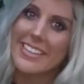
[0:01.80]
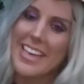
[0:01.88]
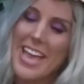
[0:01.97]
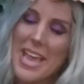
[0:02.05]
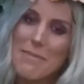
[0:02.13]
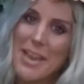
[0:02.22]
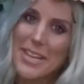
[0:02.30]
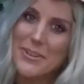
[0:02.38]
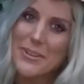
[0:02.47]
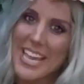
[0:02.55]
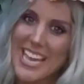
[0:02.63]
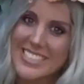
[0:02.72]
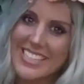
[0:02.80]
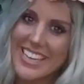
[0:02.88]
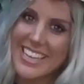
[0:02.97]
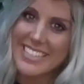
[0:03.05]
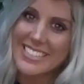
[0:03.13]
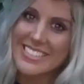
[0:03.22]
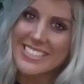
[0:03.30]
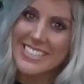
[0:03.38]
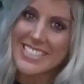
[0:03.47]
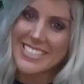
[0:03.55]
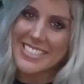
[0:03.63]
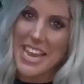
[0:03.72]
Hey, my cool cats and kittens.
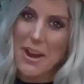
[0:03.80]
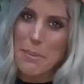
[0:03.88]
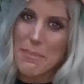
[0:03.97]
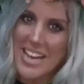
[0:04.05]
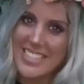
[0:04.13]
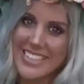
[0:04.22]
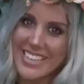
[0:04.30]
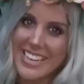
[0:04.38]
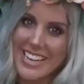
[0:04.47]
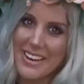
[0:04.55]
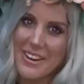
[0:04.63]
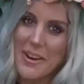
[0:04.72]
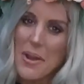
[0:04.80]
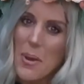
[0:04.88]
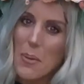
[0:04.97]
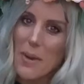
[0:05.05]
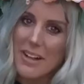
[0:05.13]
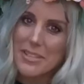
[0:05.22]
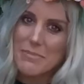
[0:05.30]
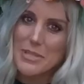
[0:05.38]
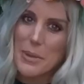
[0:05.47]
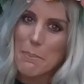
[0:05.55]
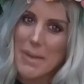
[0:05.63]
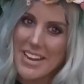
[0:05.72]
This is Carol Baskin here. Welcome
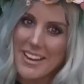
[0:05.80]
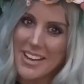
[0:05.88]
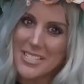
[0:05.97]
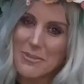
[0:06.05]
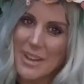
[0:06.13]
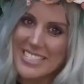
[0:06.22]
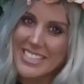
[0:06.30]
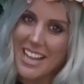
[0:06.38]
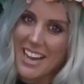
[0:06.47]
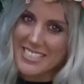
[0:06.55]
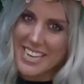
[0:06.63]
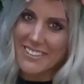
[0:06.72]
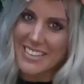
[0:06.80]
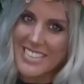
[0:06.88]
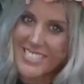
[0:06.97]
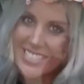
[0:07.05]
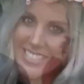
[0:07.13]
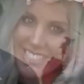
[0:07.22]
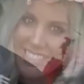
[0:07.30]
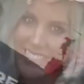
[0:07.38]
to Ben Husthwaite's Lockdown Lessons.